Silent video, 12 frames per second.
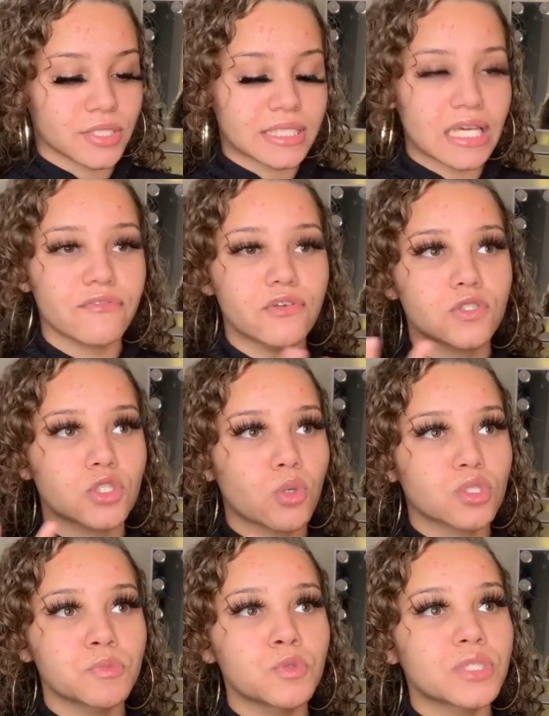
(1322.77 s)
your skin feel so
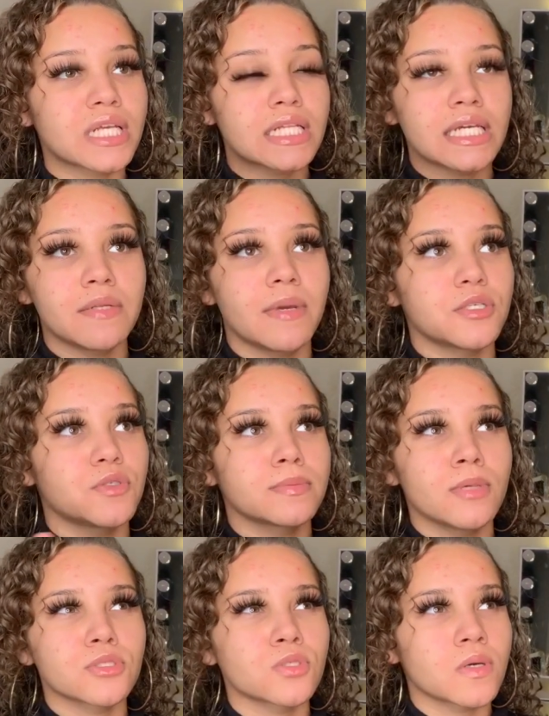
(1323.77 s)
smooth and clean. It makes you
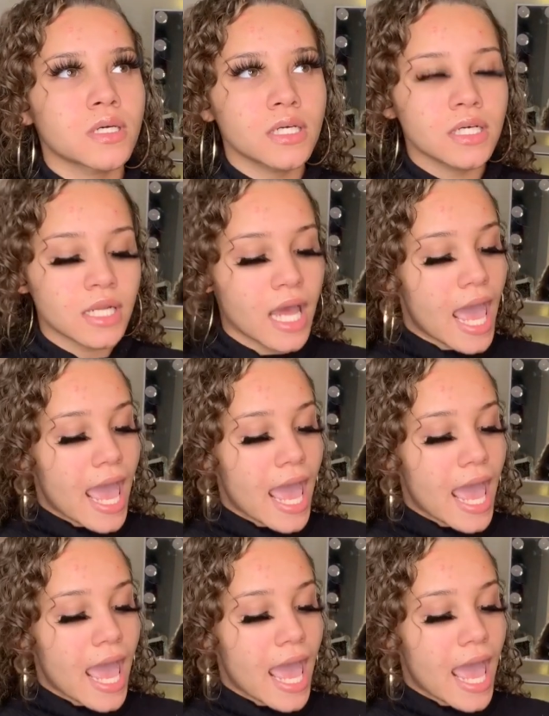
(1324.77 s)
smell so good.